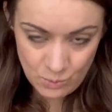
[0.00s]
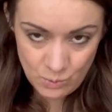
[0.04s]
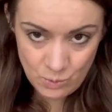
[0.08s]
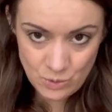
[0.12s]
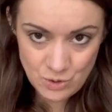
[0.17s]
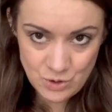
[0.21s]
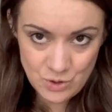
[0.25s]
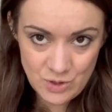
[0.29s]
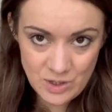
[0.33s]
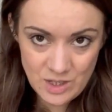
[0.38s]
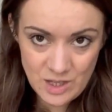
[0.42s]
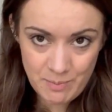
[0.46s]

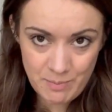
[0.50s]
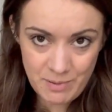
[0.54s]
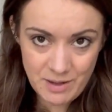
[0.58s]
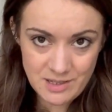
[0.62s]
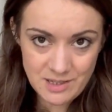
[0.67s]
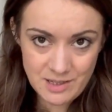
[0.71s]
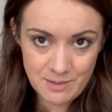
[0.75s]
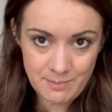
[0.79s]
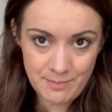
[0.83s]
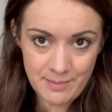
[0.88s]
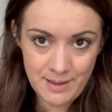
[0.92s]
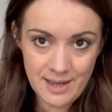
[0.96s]
doing the
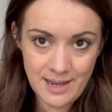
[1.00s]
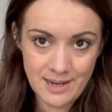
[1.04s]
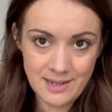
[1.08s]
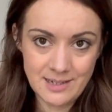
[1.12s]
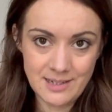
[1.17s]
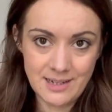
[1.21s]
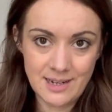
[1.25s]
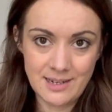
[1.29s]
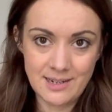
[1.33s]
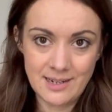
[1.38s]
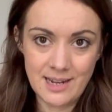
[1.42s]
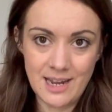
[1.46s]
button band,
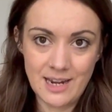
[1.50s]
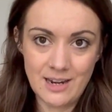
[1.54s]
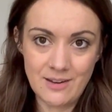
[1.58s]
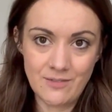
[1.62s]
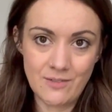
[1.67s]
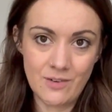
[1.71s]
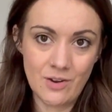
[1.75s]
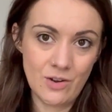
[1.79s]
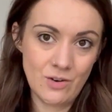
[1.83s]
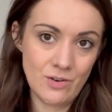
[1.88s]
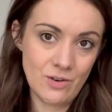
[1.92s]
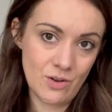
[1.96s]
I'd kind
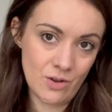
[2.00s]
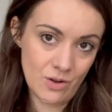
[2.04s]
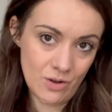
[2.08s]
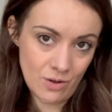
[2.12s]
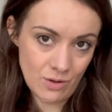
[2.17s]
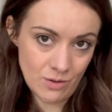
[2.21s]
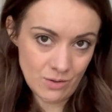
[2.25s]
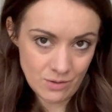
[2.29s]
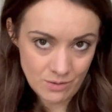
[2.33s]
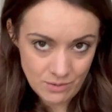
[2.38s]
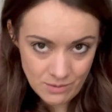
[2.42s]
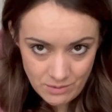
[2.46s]
of gone
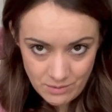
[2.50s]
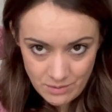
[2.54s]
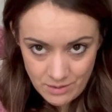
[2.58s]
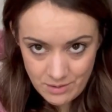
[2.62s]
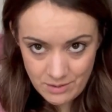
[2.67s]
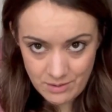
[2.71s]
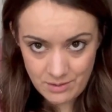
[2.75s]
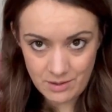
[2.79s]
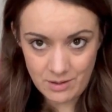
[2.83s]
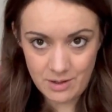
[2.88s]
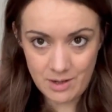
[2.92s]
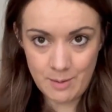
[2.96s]
all
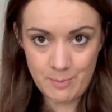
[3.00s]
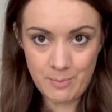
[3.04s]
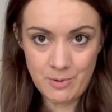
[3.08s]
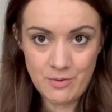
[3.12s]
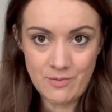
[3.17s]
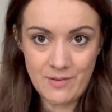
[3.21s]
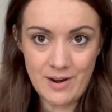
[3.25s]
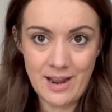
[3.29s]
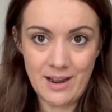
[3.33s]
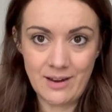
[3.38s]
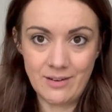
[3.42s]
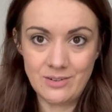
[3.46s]
up
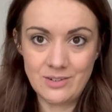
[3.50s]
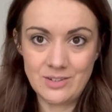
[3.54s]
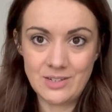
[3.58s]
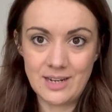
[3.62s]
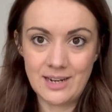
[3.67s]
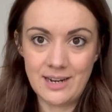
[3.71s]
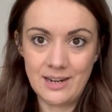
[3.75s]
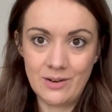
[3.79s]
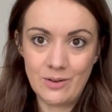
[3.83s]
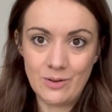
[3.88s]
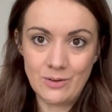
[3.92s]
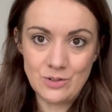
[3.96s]
around
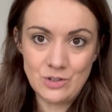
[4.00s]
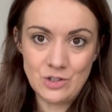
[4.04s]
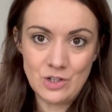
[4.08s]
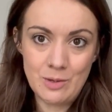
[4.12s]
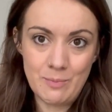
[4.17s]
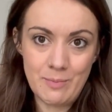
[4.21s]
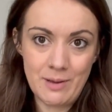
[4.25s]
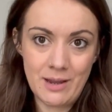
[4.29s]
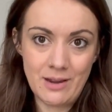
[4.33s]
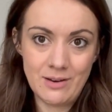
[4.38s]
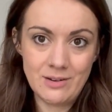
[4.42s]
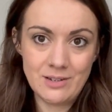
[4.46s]
and I got to
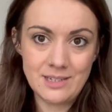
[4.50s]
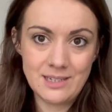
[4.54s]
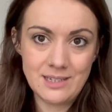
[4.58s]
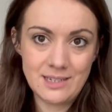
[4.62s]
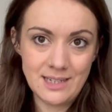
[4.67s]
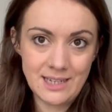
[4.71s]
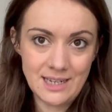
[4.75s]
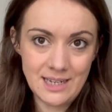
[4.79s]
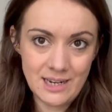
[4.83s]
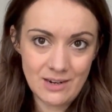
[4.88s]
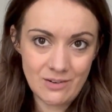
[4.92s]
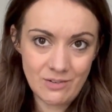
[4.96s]
about
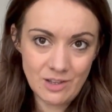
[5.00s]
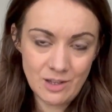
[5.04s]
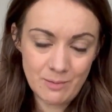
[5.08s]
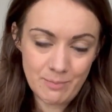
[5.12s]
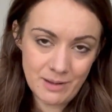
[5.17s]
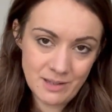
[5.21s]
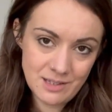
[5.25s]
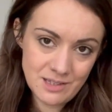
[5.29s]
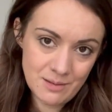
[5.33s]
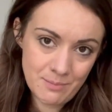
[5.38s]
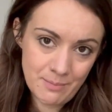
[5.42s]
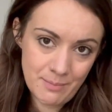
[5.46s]
here in the
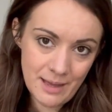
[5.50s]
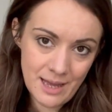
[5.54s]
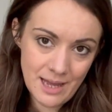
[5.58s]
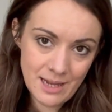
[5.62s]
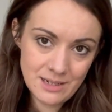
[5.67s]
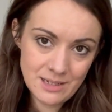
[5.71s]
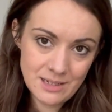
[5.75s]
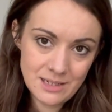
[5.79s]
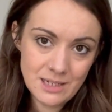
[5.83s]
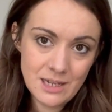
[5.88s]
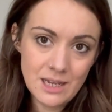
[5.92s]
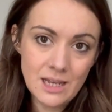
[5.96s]
button
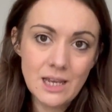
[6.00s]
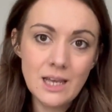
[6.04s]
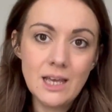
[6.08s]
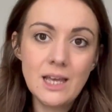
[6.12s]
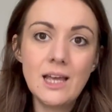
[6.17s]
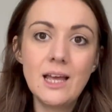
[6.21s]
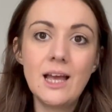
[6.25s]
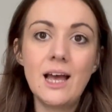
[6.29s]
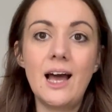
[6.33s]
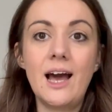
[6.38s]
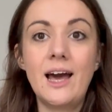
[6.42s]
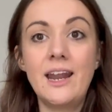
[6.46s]
band
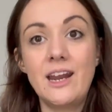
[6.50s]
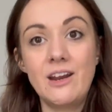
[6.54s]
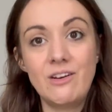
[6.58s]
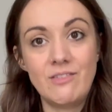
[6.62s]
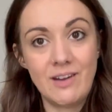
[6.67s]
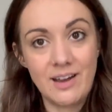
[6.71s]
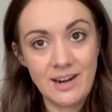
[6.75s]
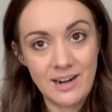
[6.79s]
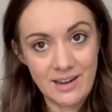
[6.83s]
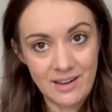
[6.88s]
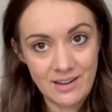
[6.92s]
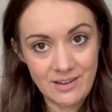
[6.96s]
and I
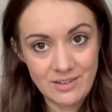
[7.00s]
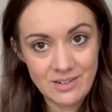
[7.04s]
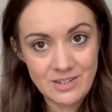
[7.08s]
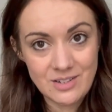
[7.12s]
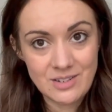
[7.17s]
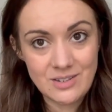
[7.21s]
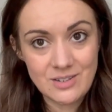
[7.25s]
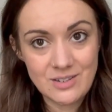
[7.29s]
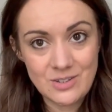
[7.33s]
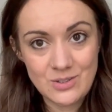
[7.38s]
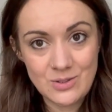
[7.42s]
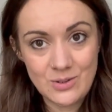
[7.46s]
ran out.
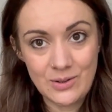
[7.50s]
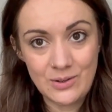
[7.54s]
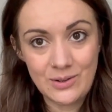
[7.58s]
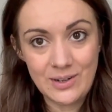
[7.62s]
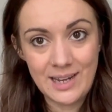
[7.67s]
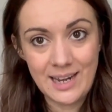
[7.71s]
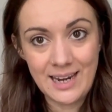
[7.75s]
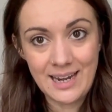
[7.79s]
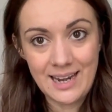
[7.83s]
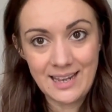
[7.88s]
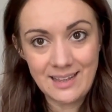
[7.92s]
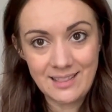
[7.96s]
So I only
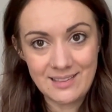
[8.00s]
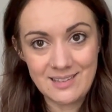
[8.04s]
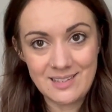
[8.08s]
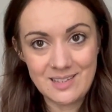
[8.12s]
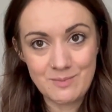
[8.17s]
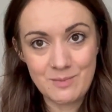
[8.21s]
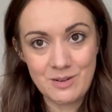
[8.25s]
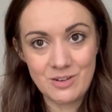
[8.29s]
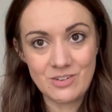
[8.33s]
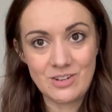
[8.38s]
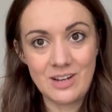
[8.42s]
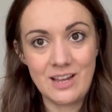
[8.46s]
had like this
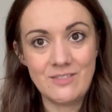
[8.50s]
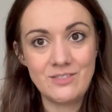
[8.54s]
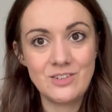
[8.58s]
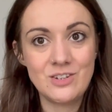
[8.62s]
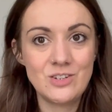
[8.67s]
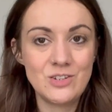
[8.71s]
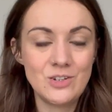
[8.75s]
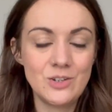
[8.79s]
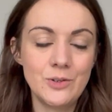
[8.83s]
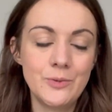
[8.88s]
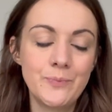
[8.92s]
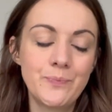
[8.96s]
much left to
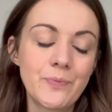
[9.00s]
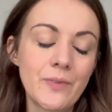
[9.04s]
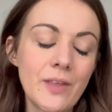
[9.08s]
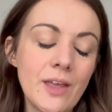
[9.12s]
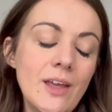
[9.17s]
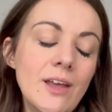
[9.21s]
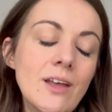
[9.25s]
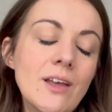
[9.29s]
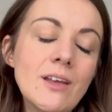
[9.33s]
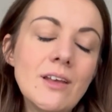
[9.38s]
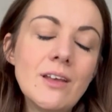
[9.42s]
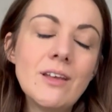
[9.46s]
do.
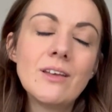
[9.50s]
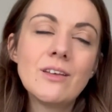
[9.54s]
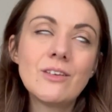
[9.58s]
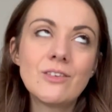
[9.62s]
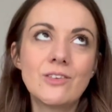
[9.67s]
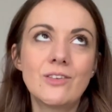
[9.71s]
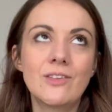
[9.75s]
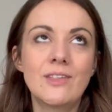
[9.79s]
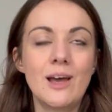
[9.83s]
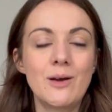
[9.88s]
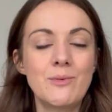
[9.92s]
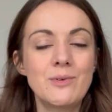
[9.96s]

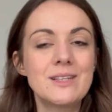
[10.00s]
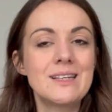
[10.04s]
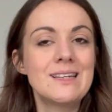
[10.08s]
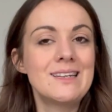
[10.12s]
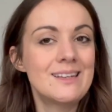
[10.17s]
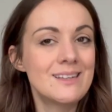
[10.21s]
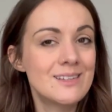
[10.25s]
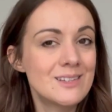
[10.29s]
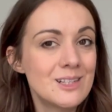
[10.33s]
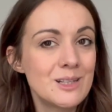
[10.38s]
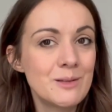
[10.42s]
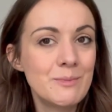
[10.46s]
So that was a
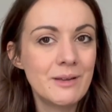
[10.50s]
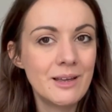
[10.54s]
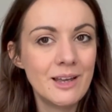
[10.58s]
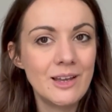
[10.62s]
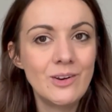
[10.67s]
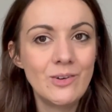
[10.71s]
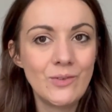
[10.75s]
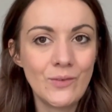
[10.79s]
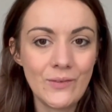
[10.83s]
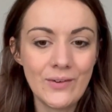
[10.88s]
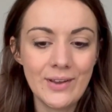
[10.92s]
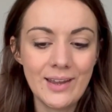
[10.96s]
little bit
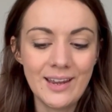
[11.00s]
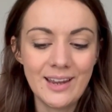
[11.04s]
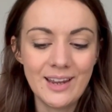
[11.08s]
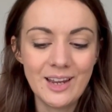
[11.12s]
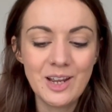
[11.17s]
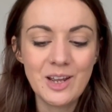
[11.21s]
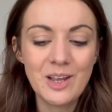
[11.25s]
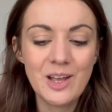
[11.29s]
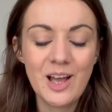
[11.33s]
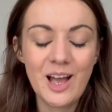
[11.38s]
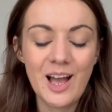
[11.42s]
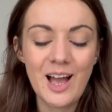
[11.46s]

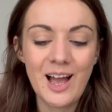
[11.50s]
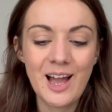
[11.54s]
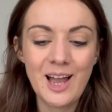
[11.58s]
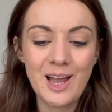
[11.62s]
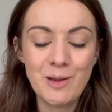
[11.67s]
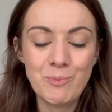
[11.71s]
annoying. I